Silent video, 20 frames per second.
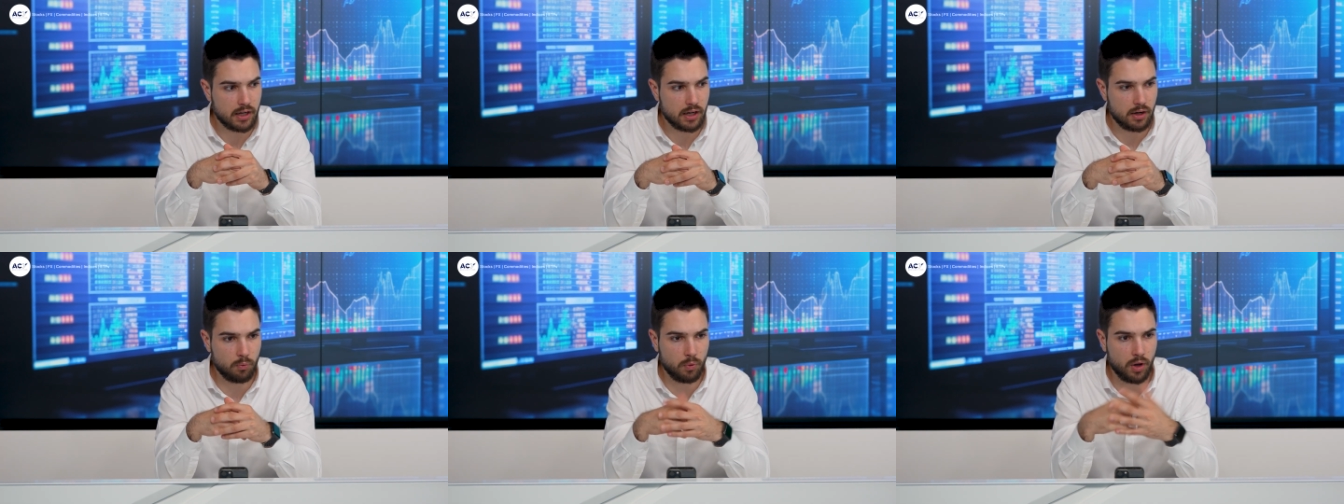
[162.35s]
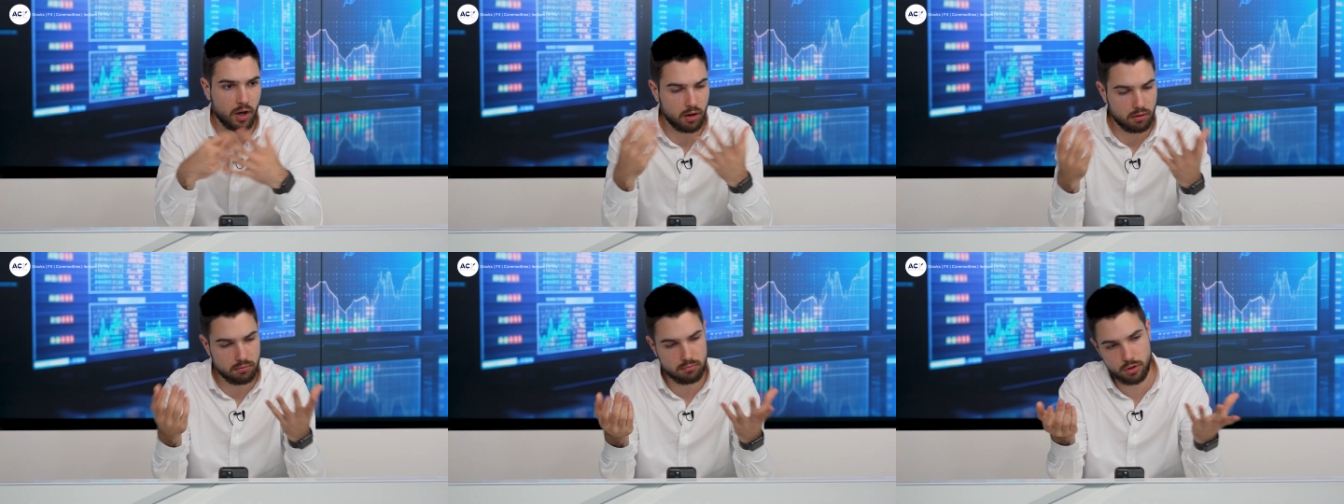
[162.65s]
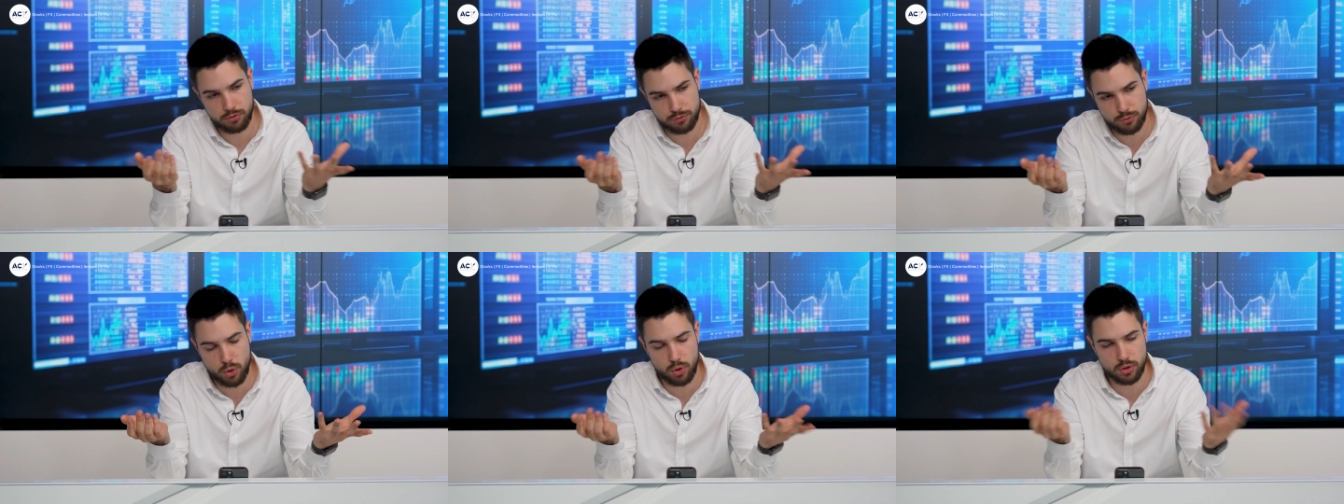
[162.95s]
well,
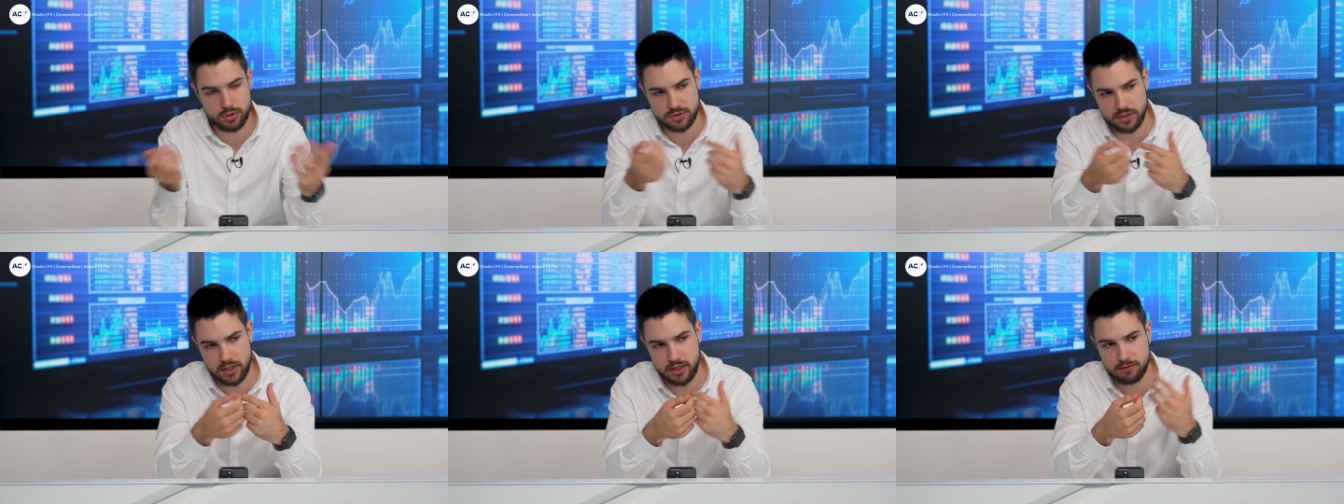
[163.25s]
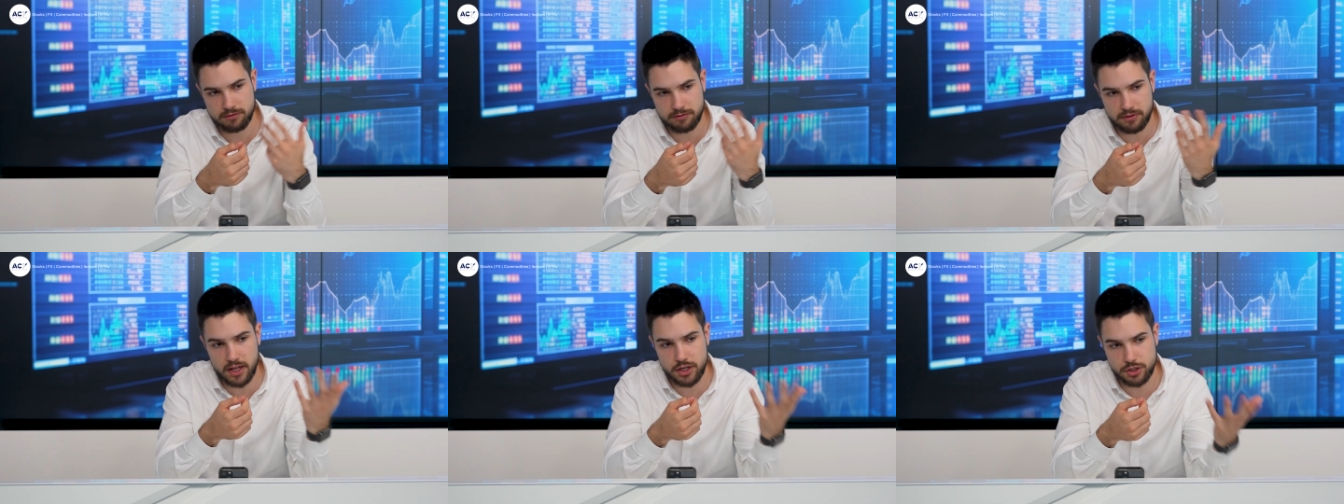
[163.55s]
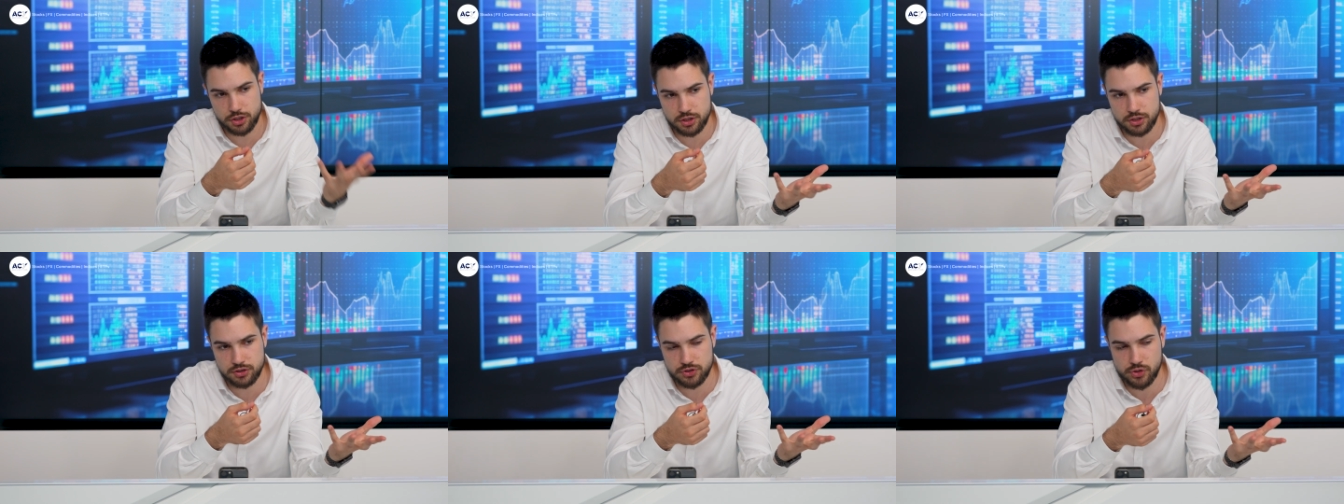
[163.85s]
of course,
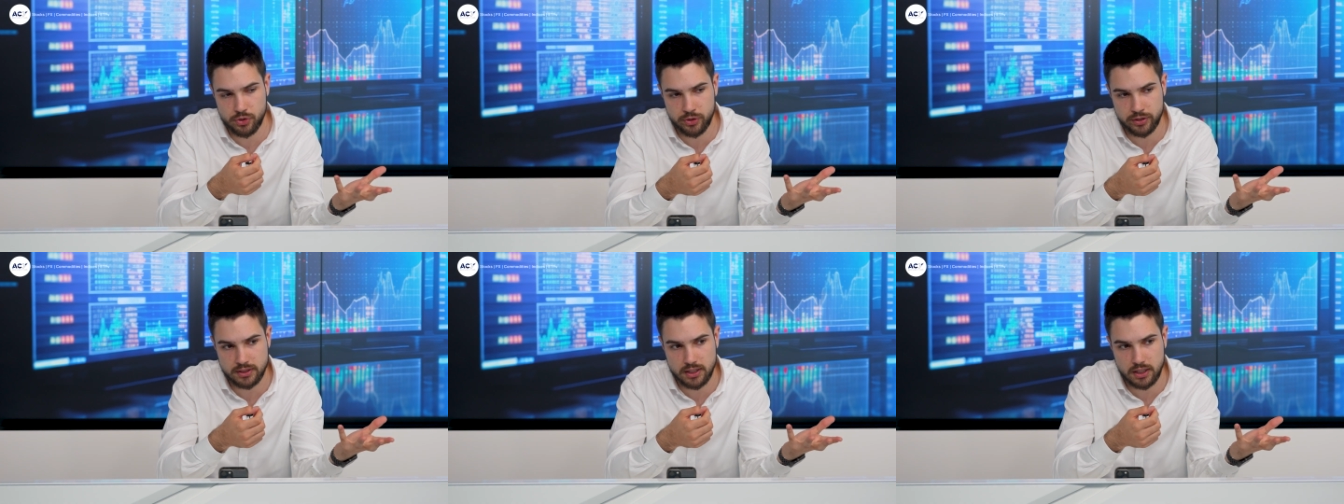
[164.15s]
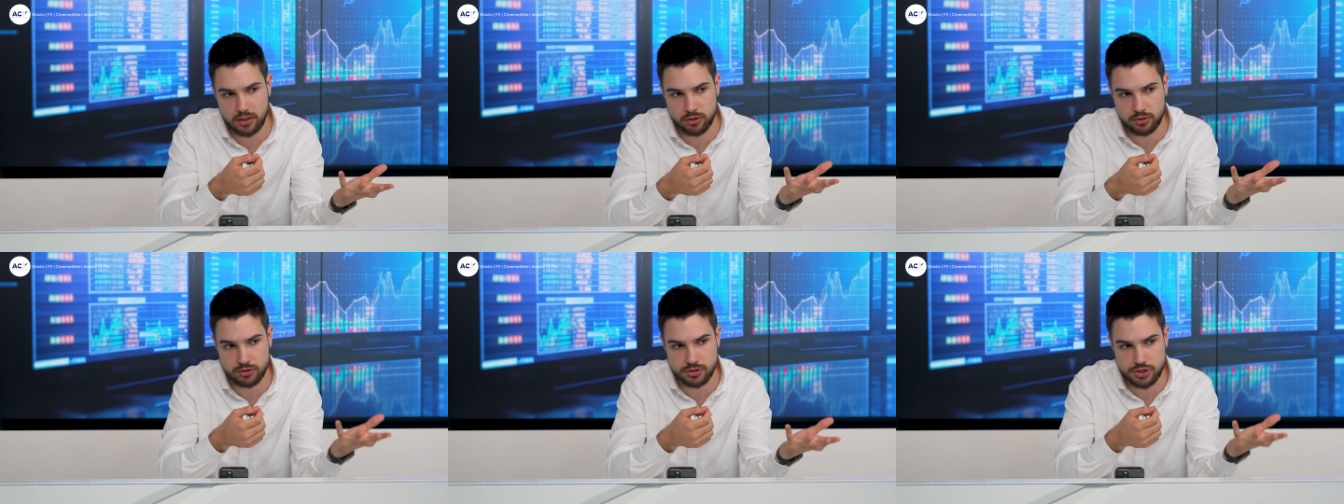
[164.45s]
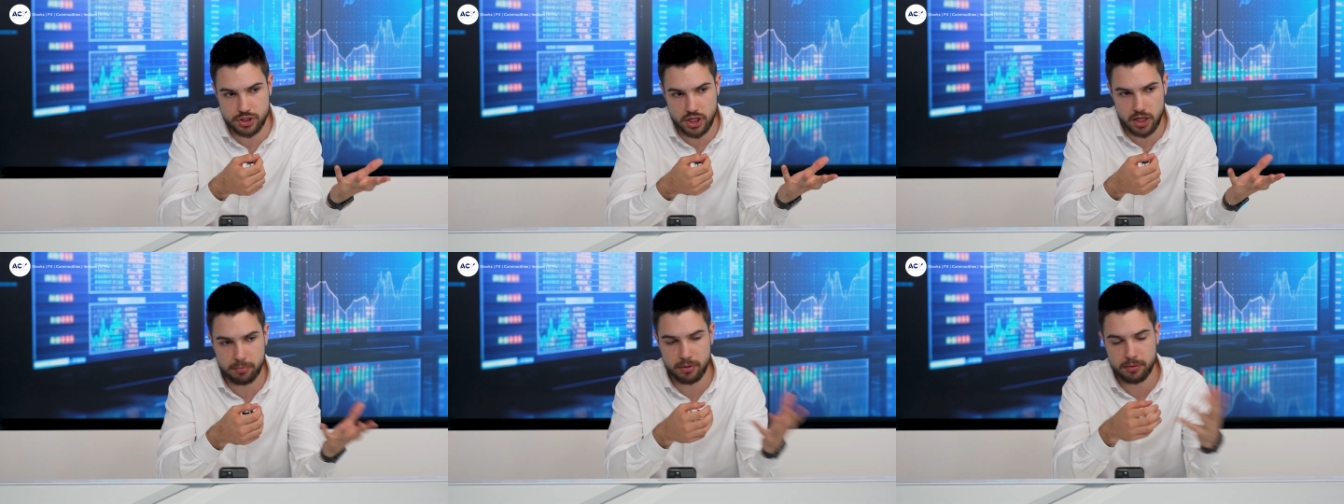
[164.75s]
inflation is going down on
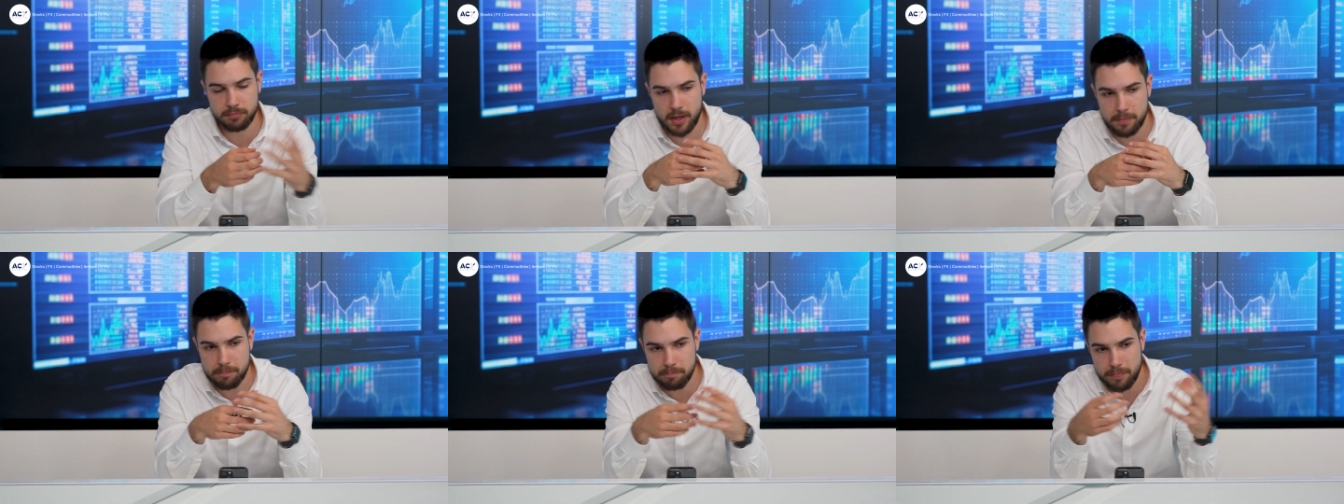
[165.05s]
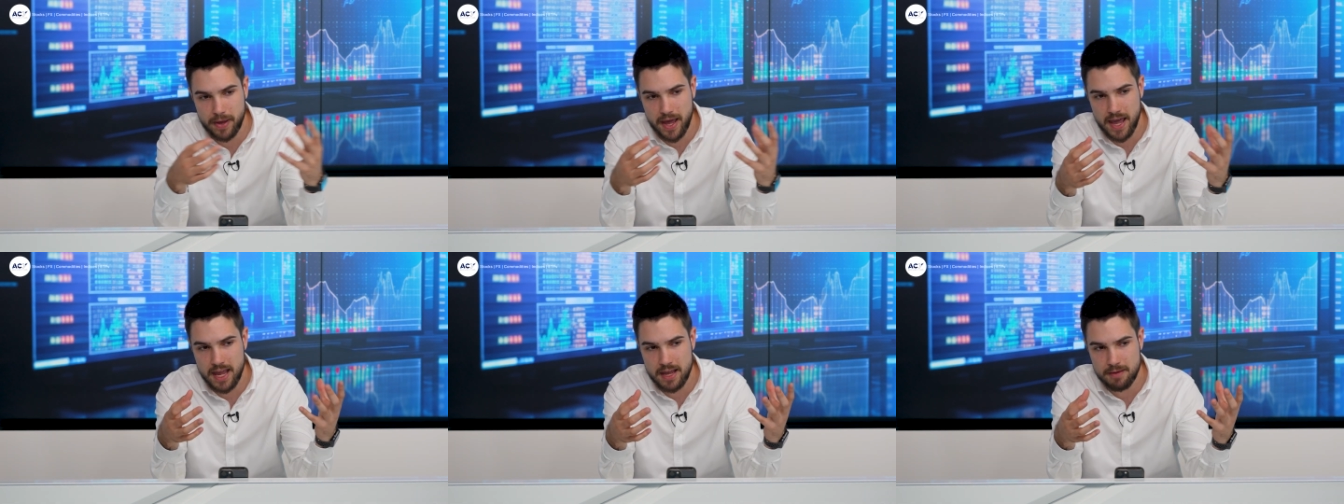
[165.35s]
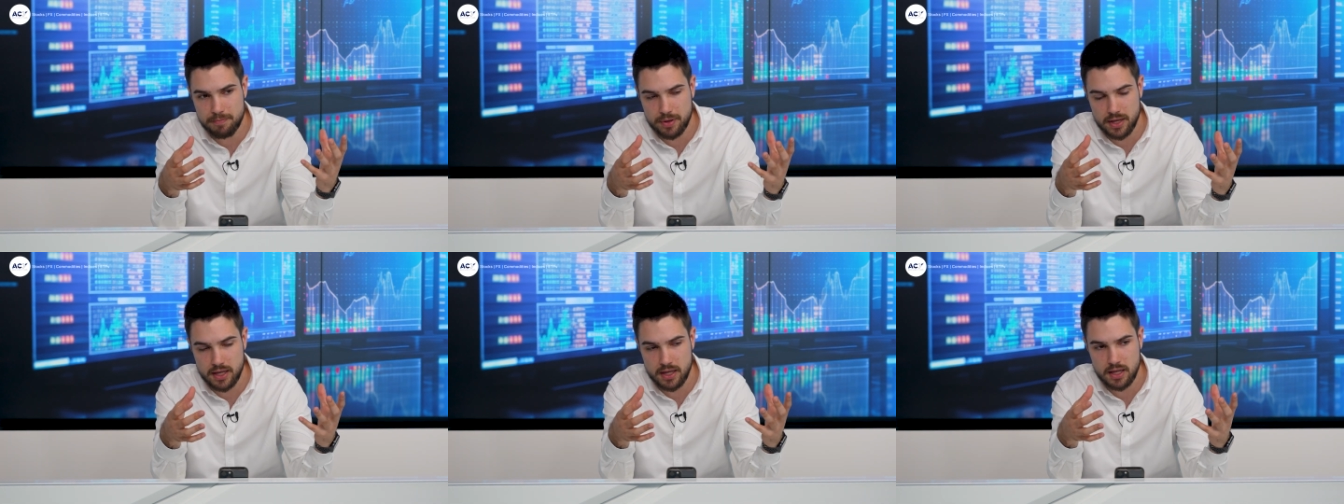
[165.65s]
Germany, but
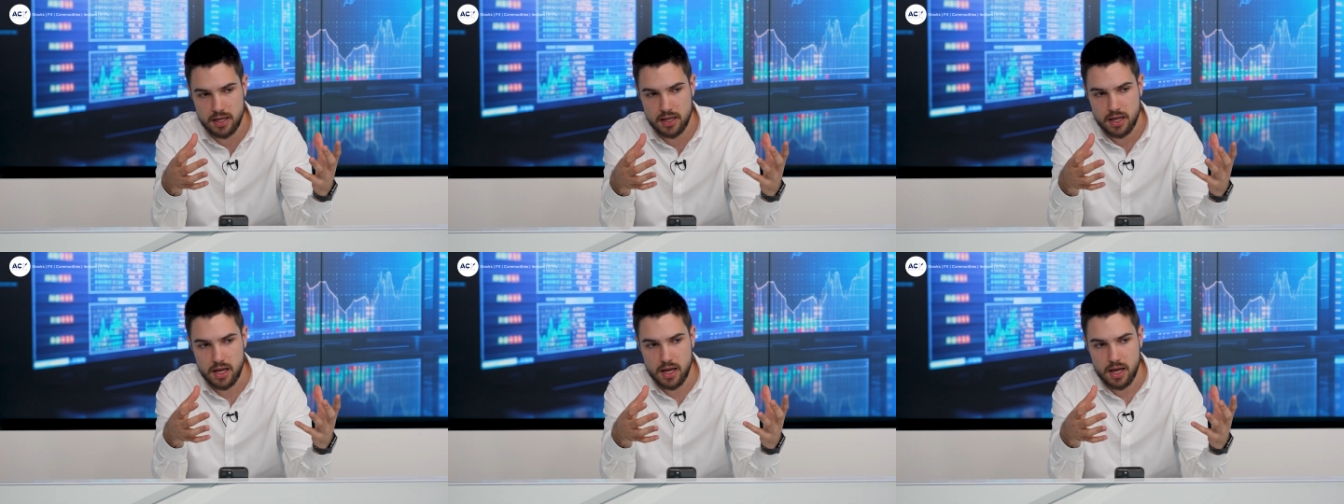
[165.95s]
maybe